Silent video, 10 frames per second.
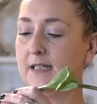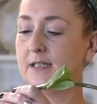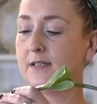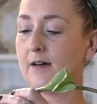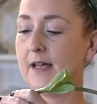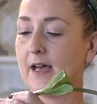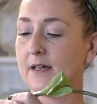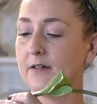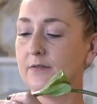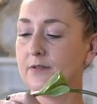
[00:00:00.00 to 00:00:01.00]
this
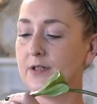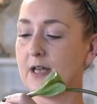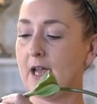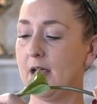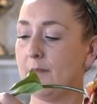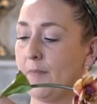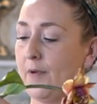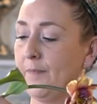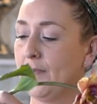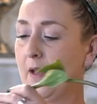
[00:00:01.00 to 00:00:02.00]
diagonal shape,
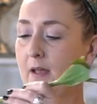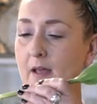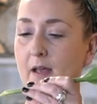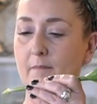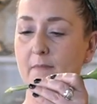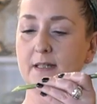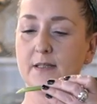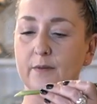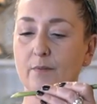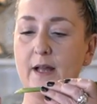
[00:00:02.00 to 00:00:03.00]
it means
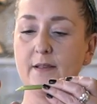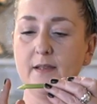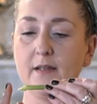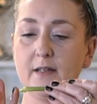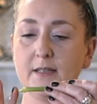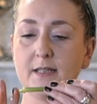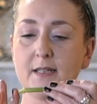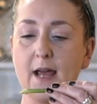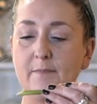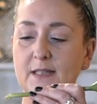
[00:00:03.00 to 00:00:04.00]
that when the stem